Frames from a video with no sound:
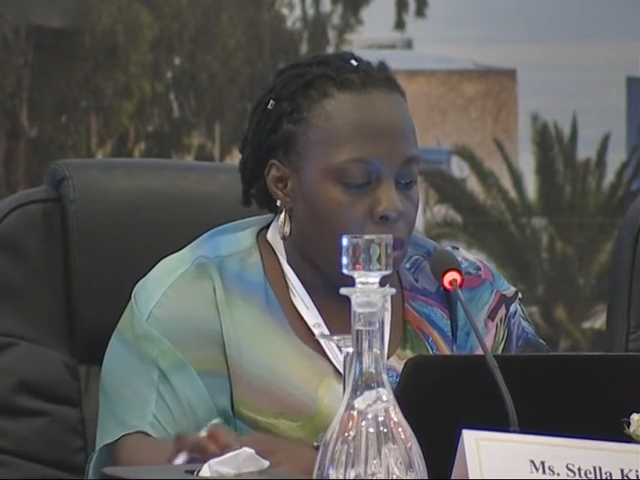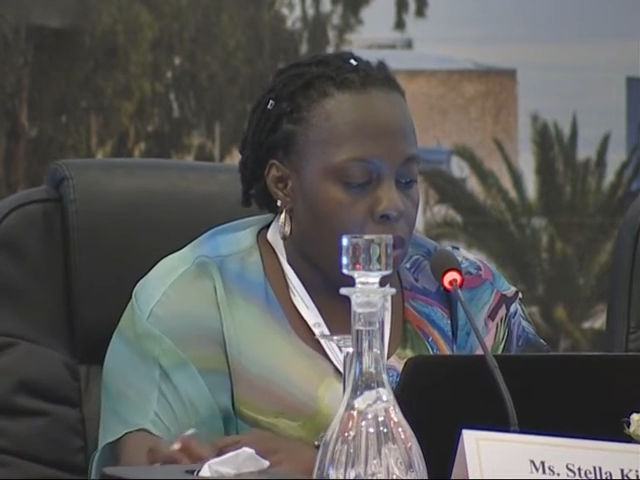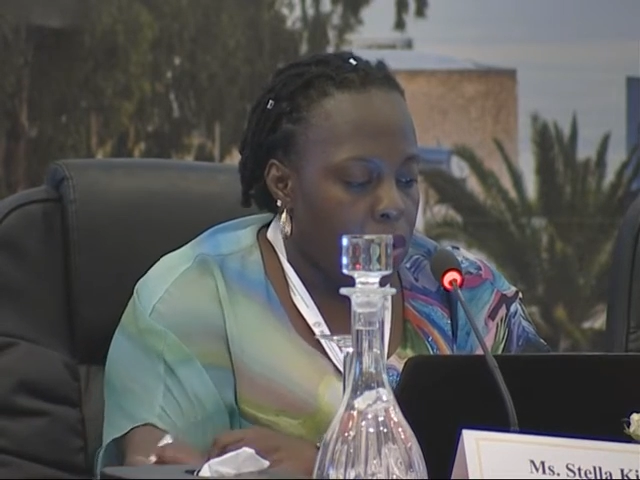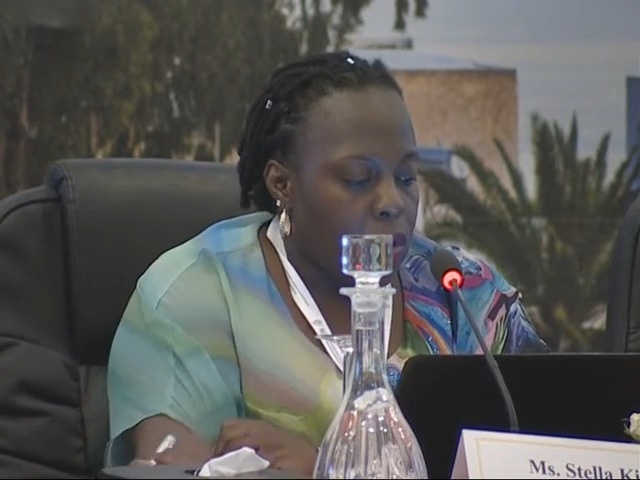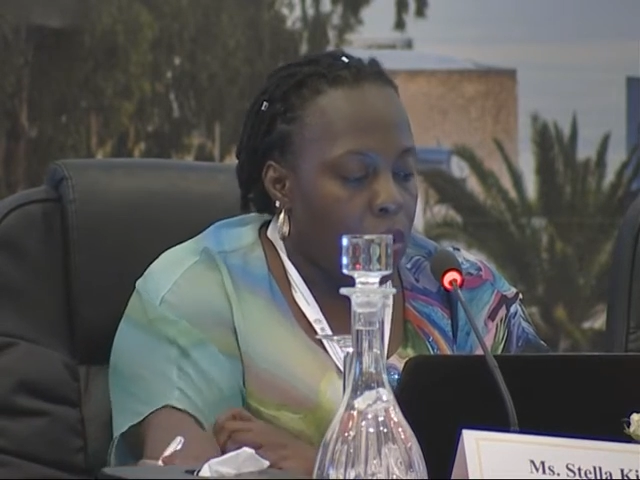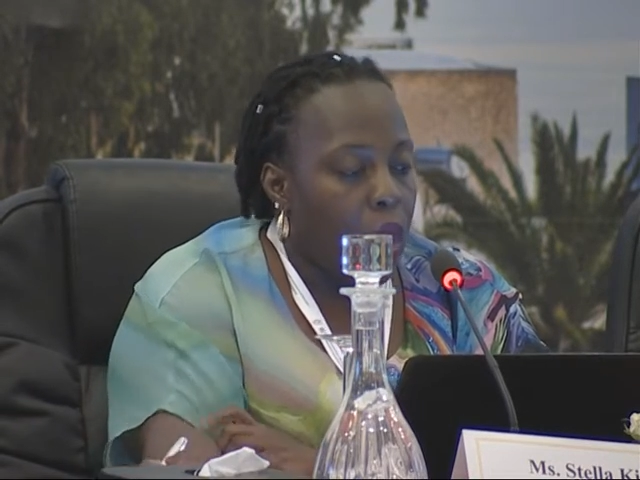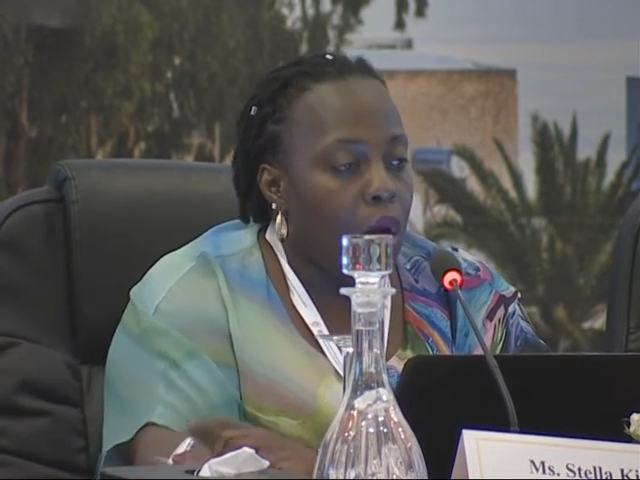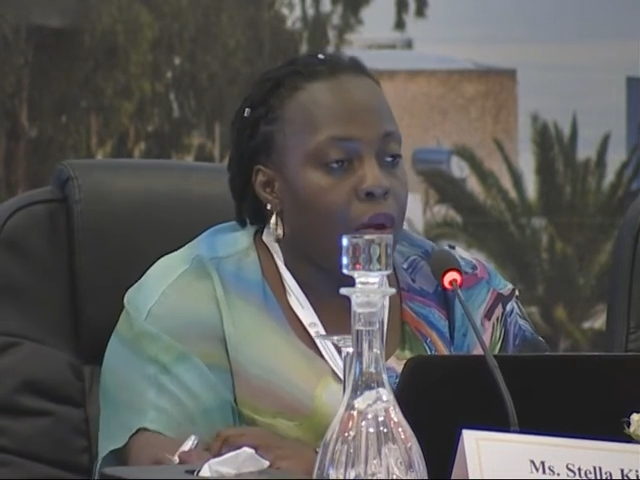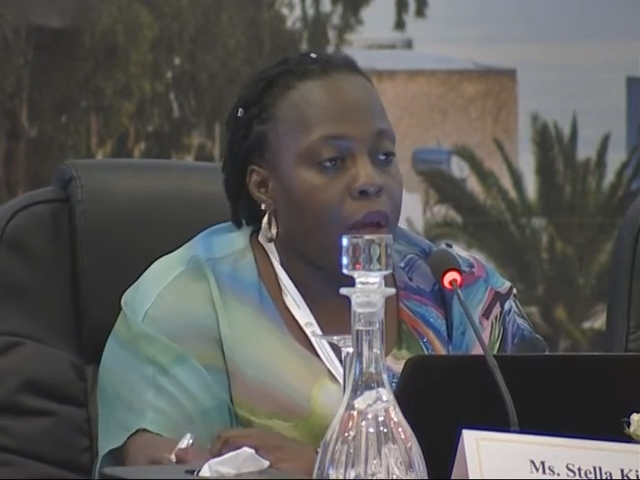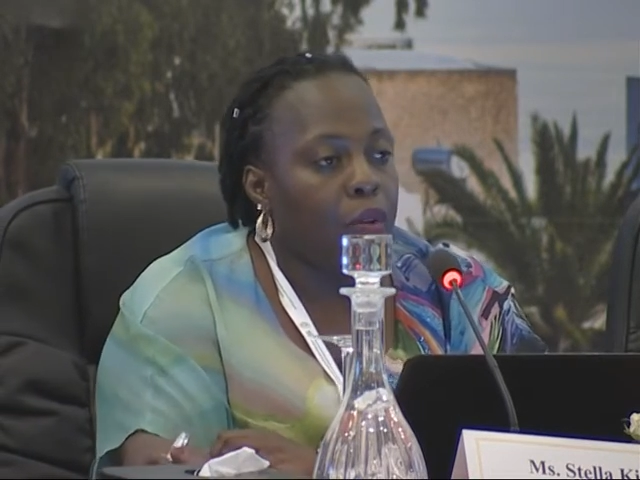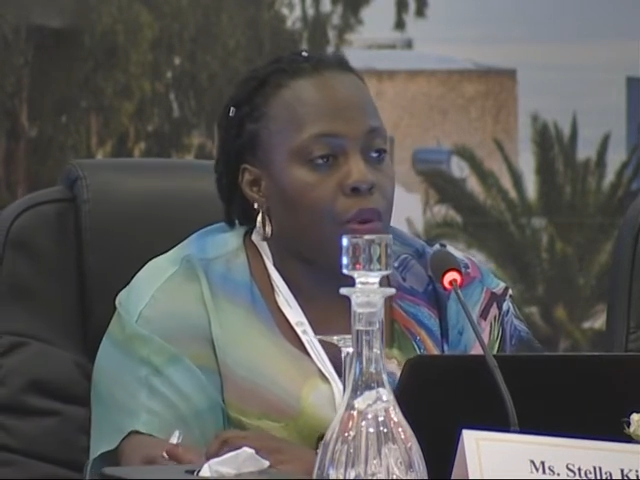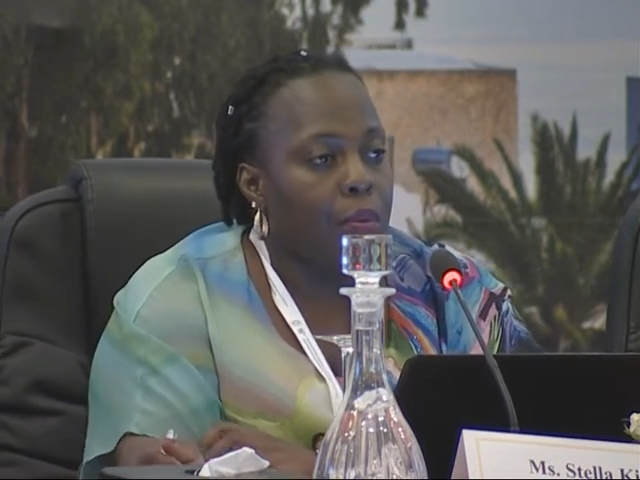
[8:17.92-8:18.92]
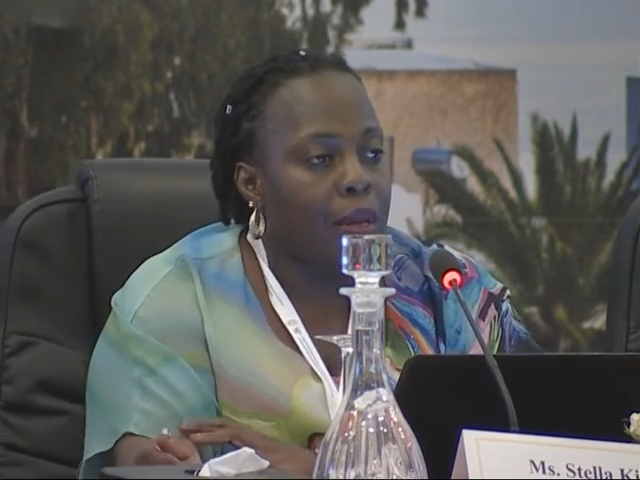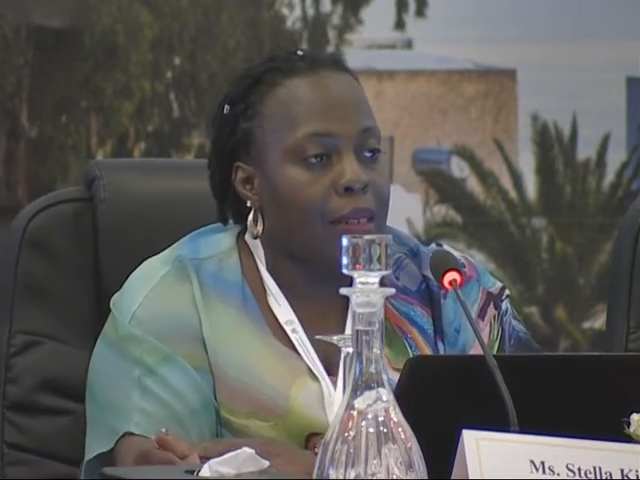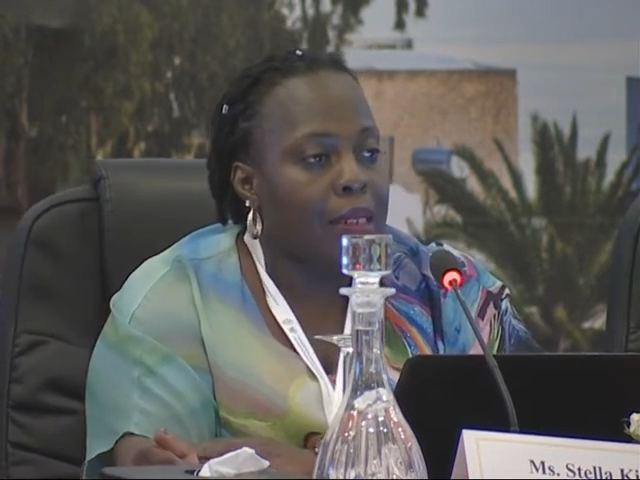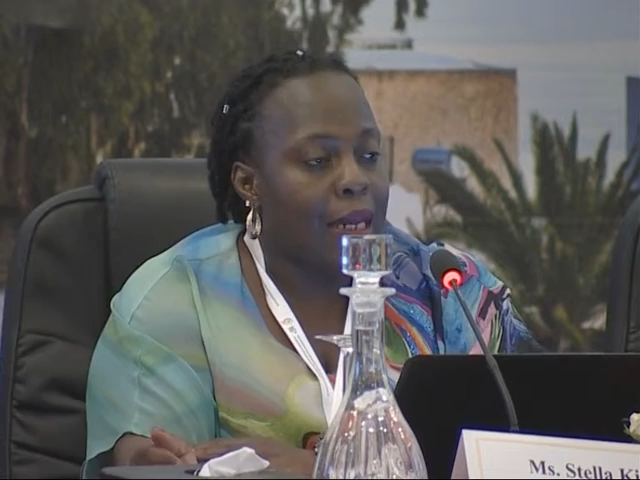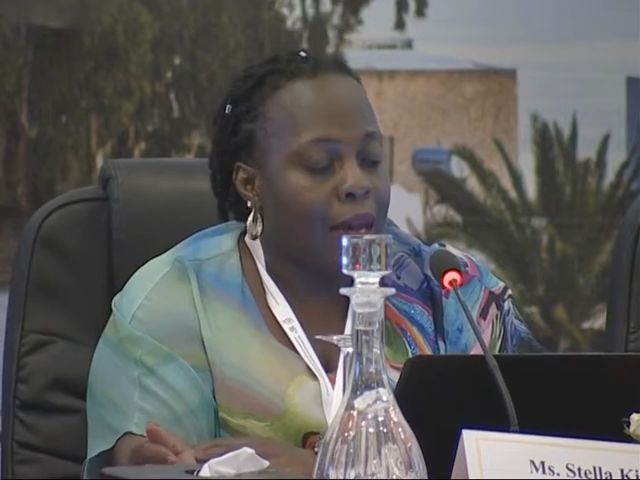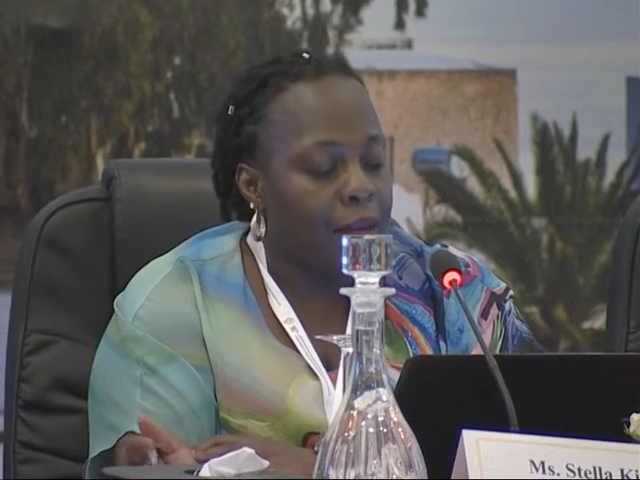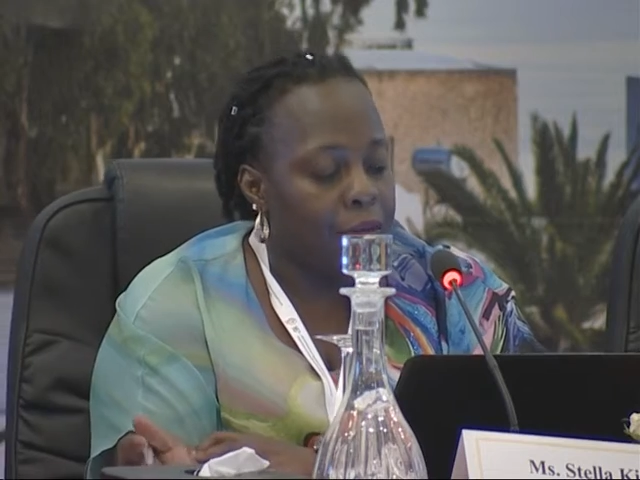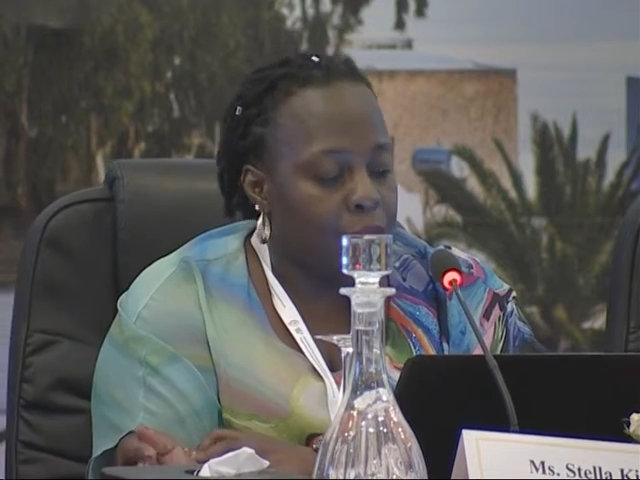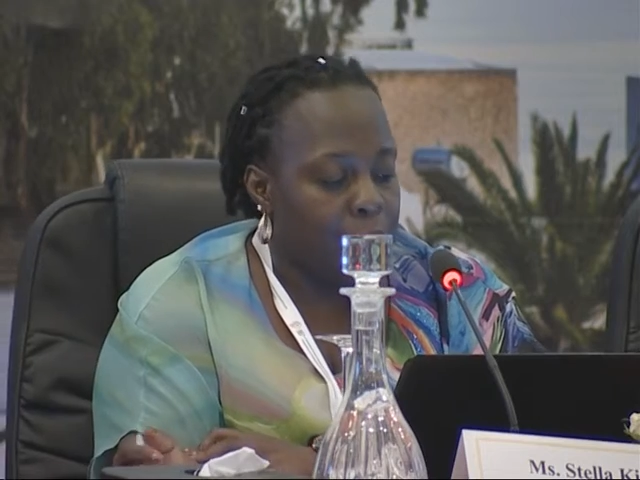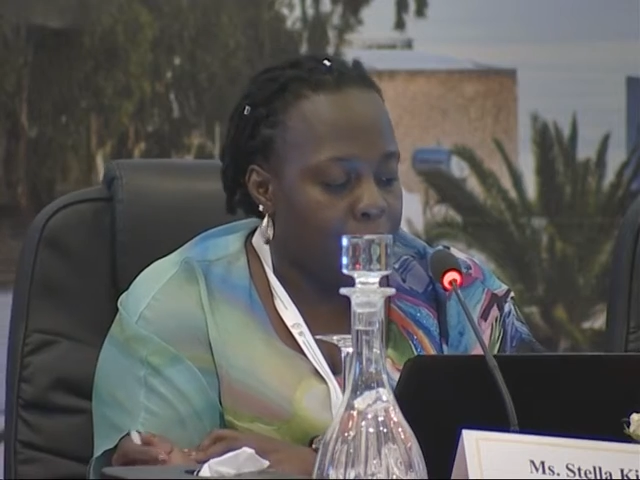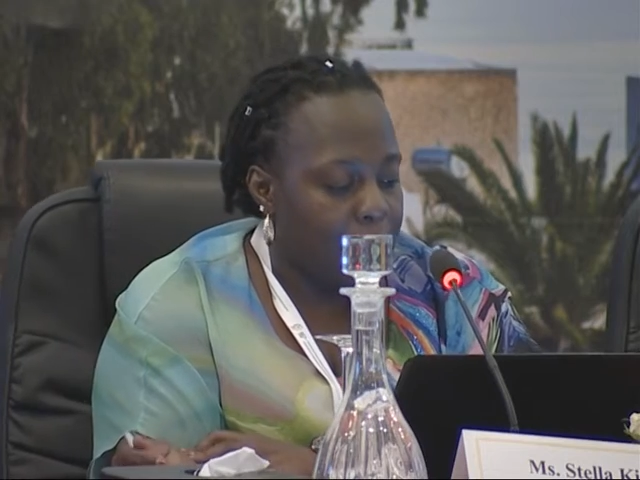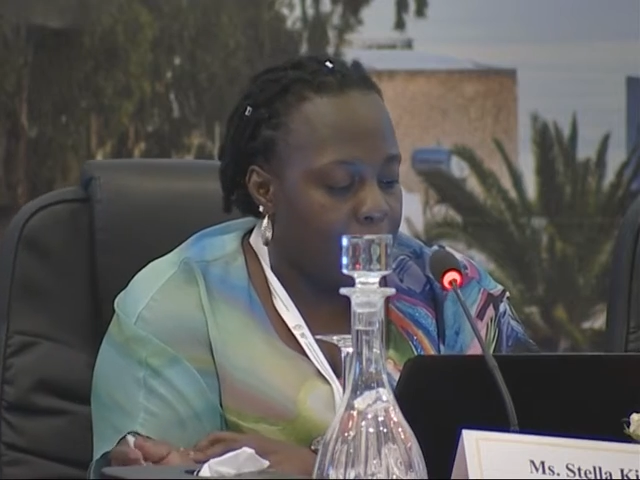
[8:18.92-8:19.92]
So how can women's lives
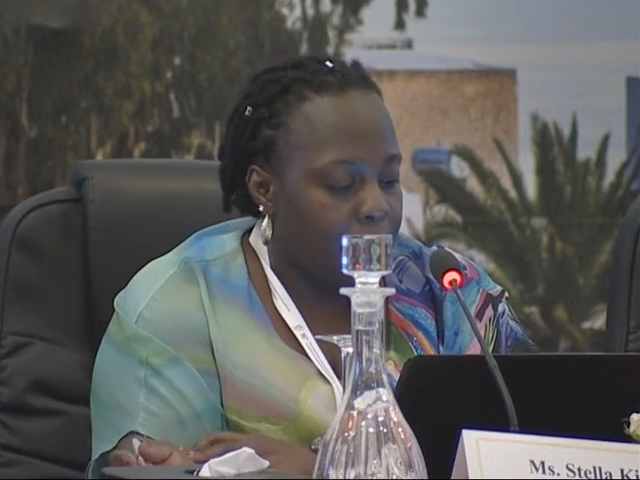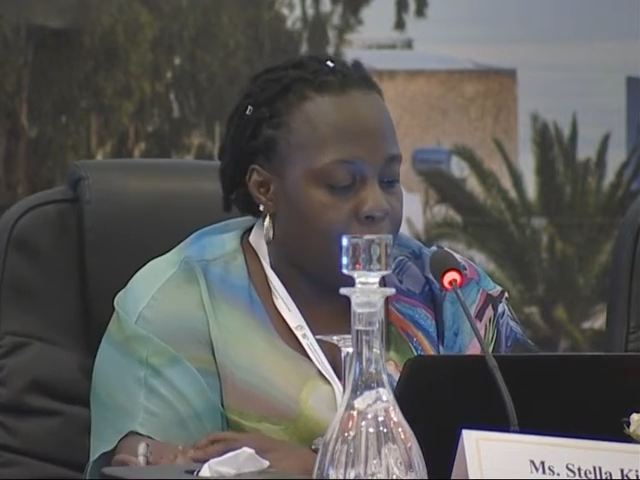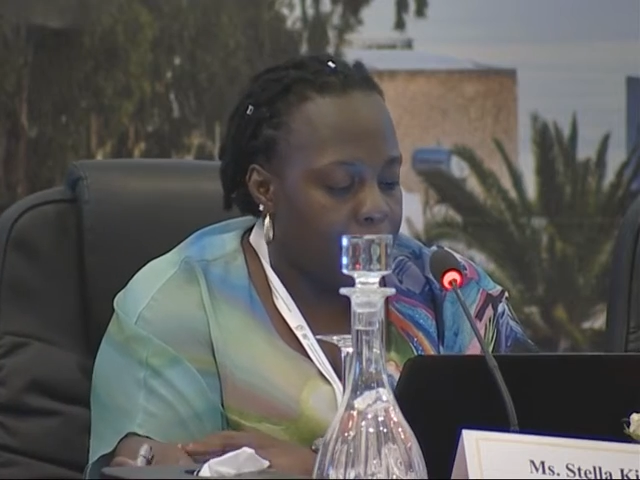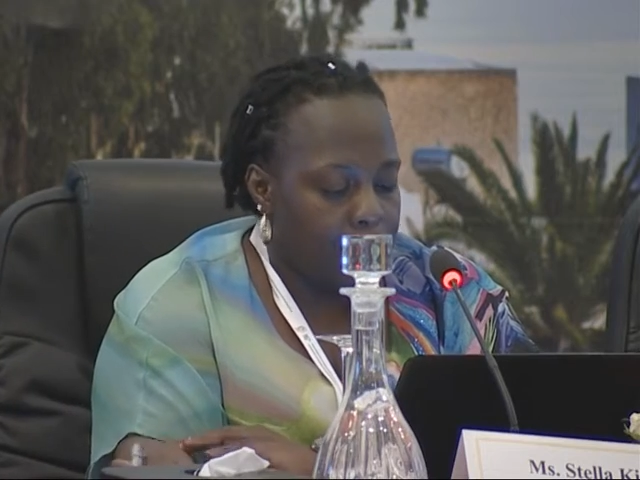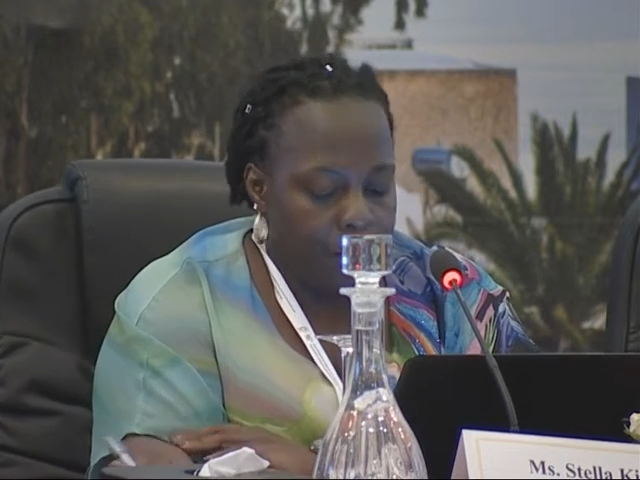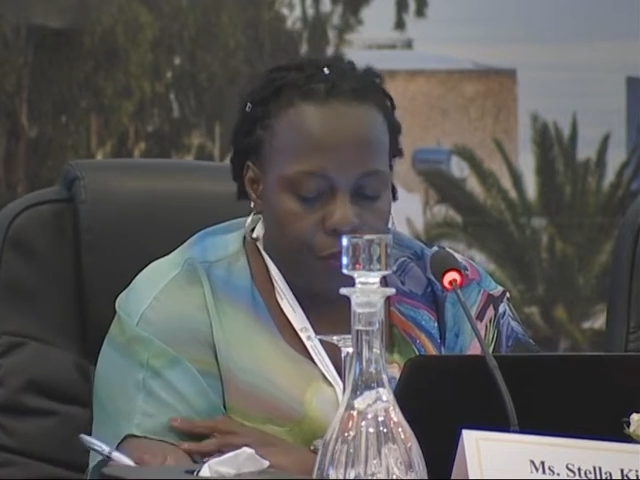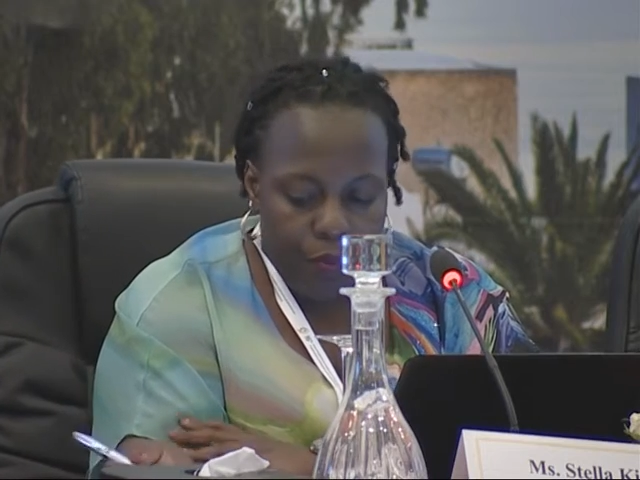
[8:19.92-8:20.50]
be saved?